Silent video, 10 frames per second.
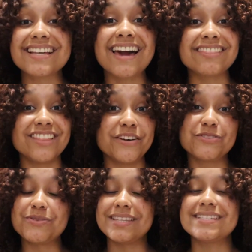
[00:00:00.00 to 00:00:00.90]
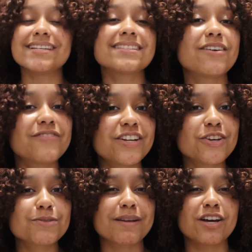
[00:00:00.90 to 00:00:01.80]
I love doing these sit down
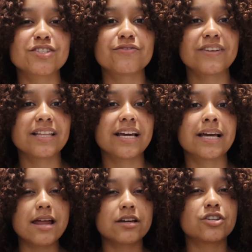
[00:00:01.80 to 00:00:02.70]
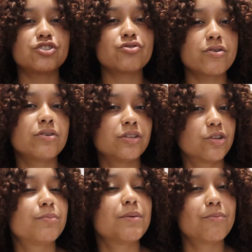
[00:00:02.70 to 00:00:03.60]
videos, but I also feel like I could show you a
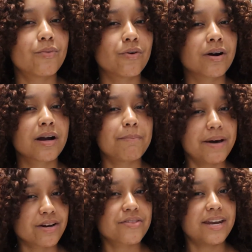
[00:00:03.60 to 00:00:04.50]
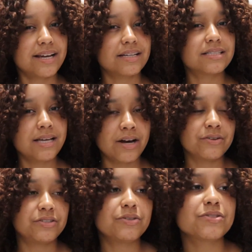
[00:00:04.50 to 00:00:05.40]
little bit more better than I could tell
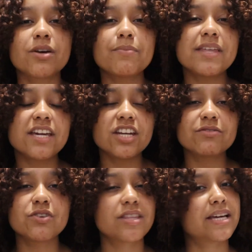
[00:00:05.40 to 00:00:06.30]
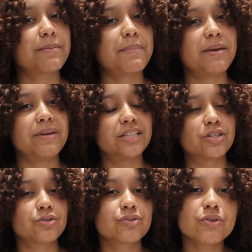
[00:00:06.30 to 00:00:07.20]
you. I'm thinking of doing like maybe a
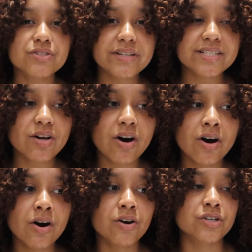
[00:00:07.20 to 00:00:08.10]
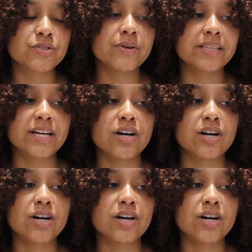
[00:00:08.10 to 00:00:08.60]
little groceries haul, or doing like